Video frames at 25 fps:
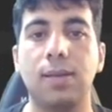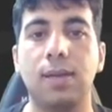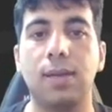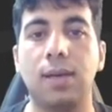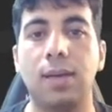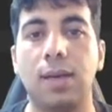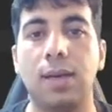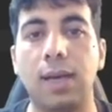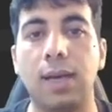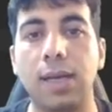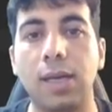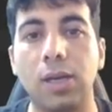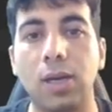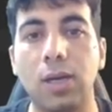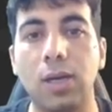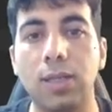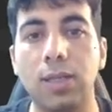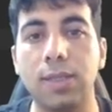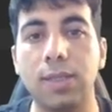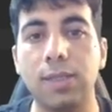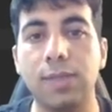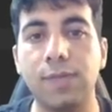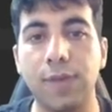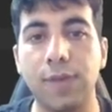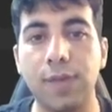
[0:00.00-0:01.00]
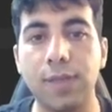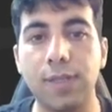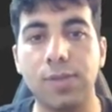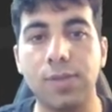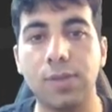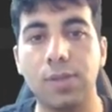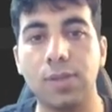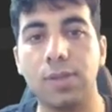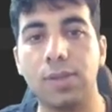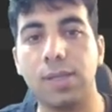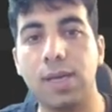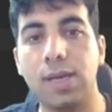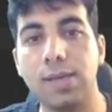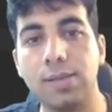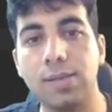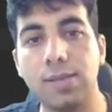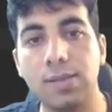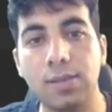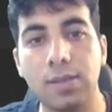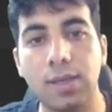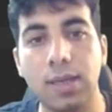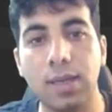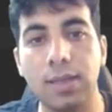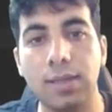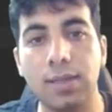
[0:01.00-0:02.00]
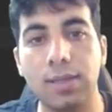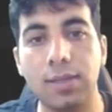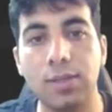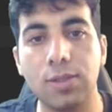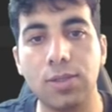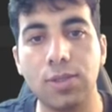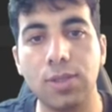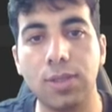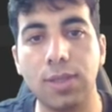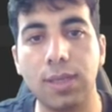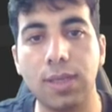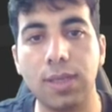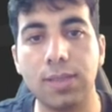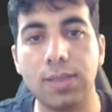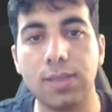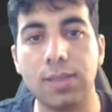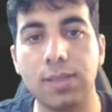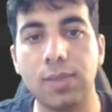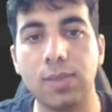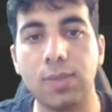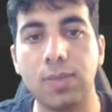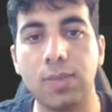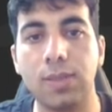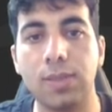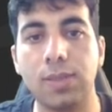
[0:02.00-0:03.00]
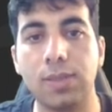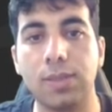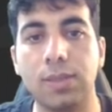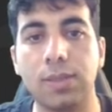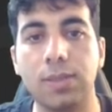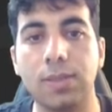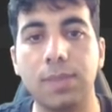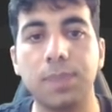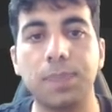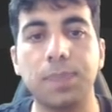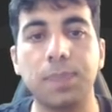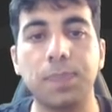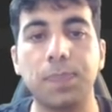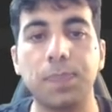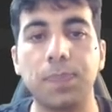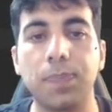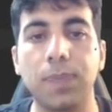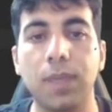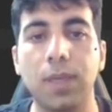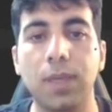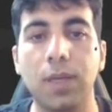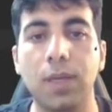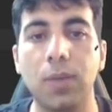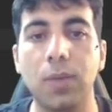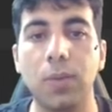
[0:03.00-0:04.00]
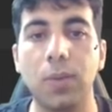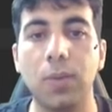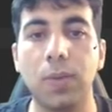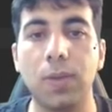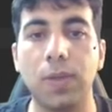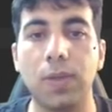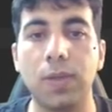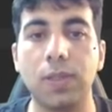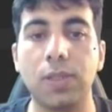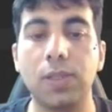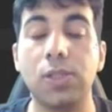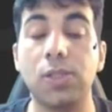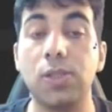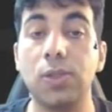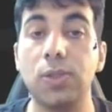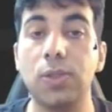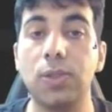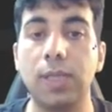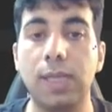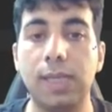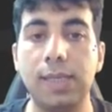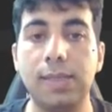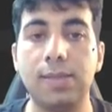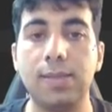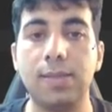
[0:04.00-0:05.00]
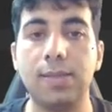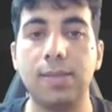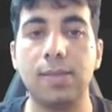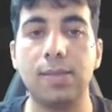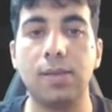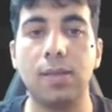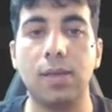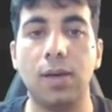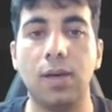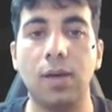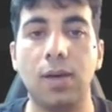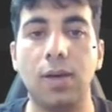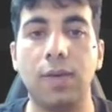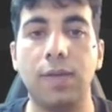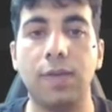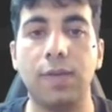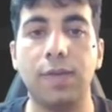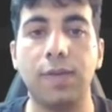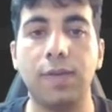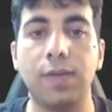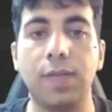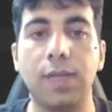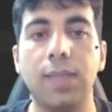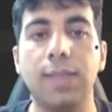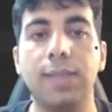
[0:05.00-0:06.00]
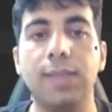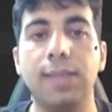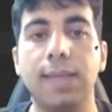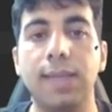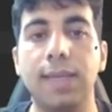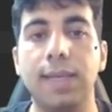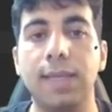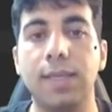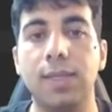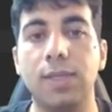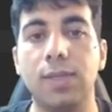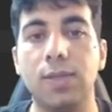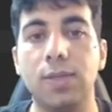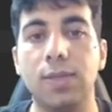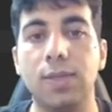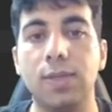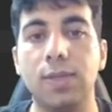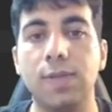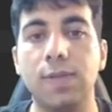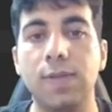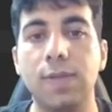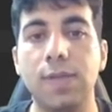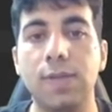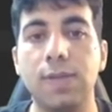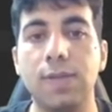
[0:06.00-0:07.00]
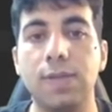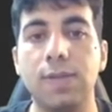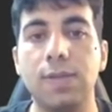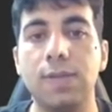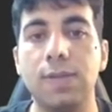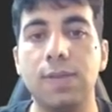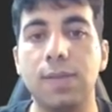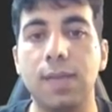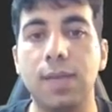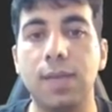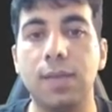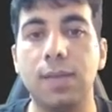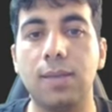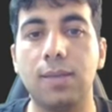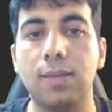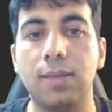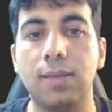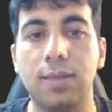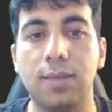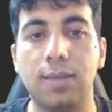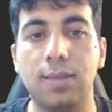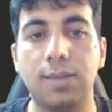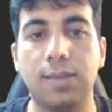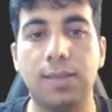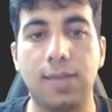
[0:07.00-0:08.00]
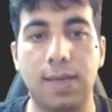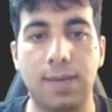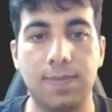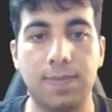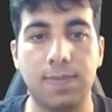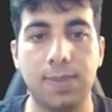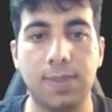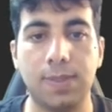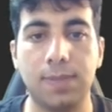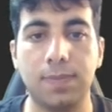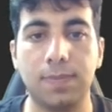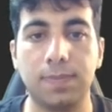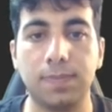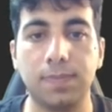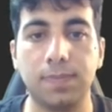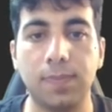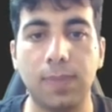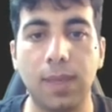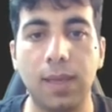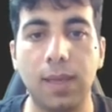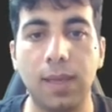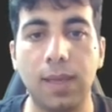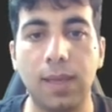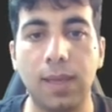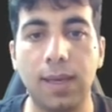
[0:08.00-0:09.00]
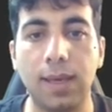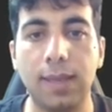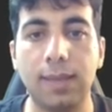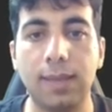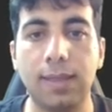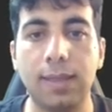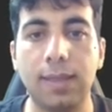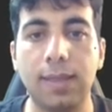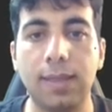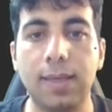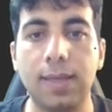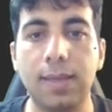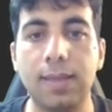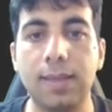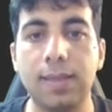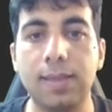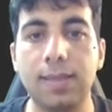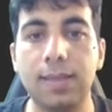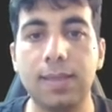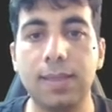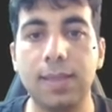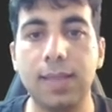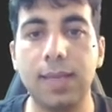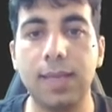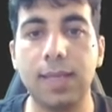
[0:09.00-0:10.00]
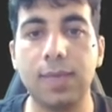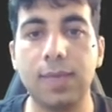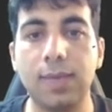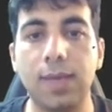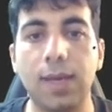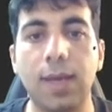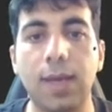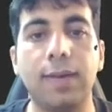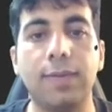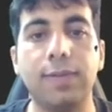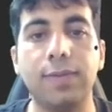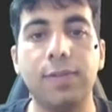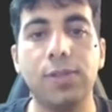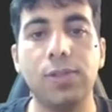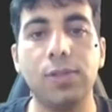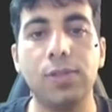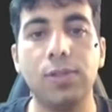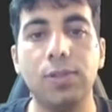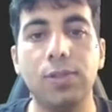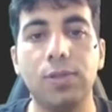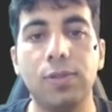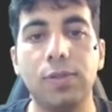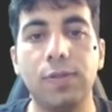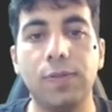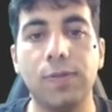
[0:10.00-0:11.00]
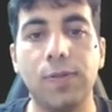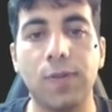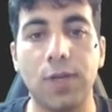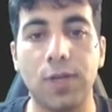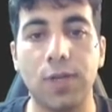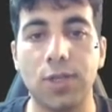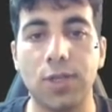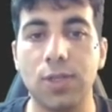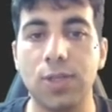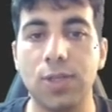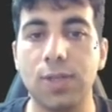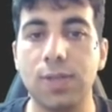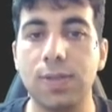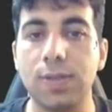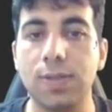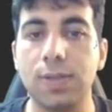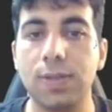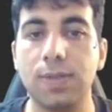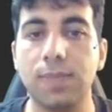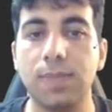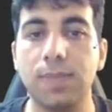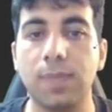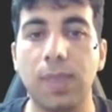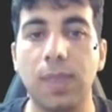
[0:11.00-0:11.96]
I call it face recognizer, and initialize it with two lists of non-encoded faces and non-names. And then in this class we have two functions.